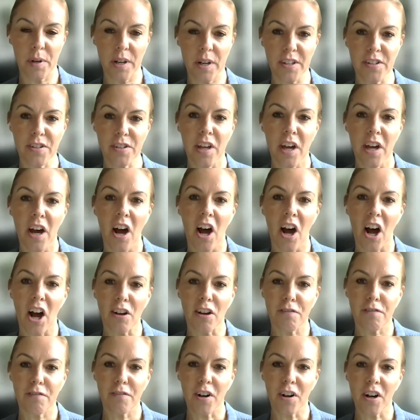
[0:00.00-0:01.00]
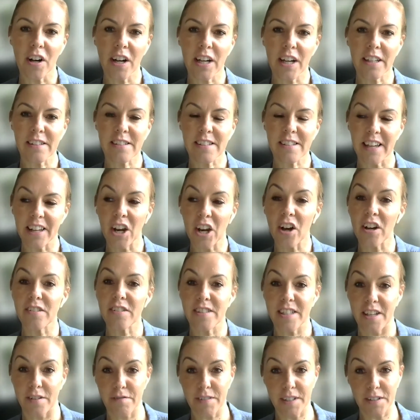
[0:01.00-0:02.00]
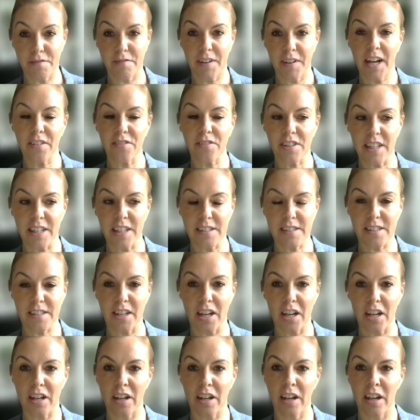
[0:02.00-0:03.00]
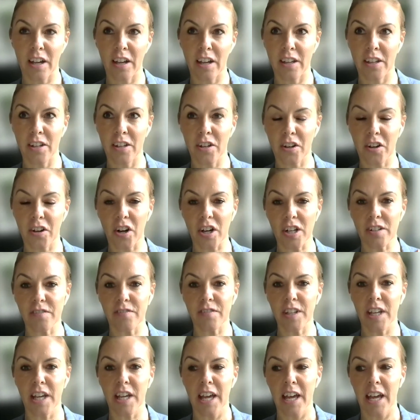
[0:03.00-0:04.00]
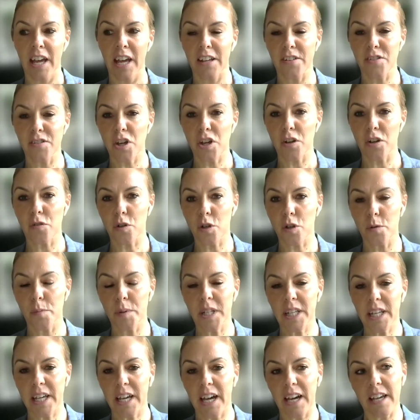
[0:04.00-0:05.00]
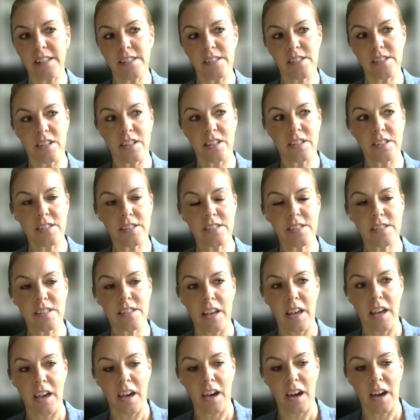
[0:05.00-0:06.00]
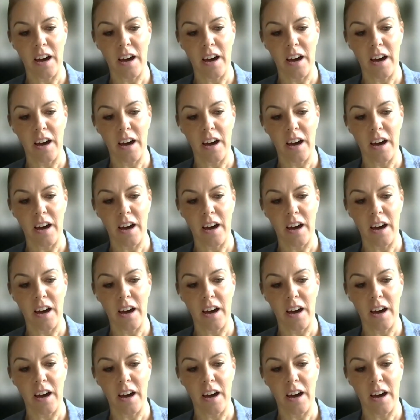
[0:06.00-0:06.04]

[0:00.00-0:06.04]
But I find, and I definitely found this, that kind of internal communicators,